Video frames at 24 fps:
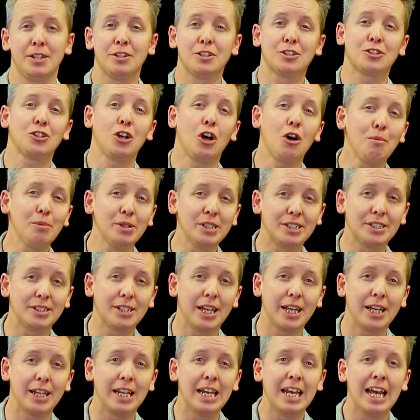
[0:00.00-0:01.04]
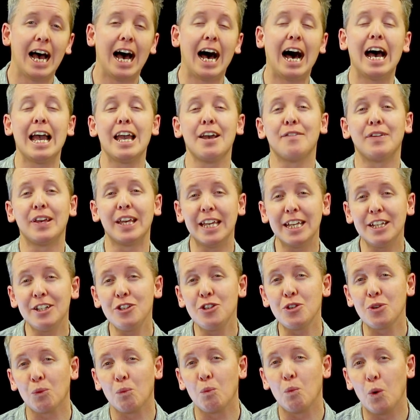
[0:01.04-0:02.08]
the psalmist said, I have
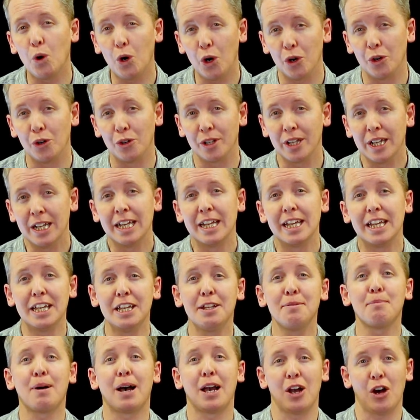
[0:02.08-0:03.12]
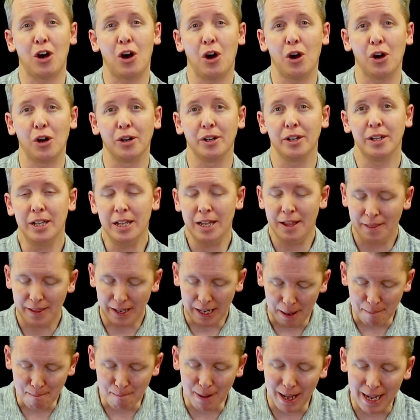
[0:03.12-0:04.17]
hidden your word in my heart
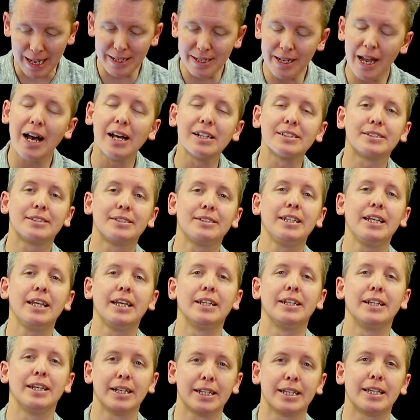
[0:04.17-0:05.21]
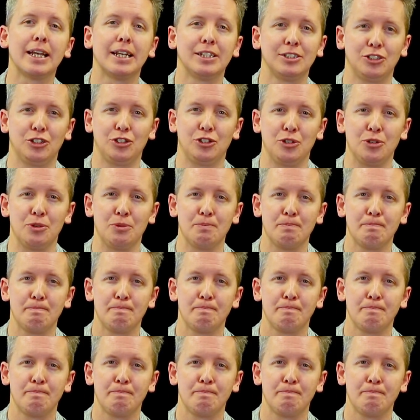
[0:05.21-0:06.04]
that I might not sin against you.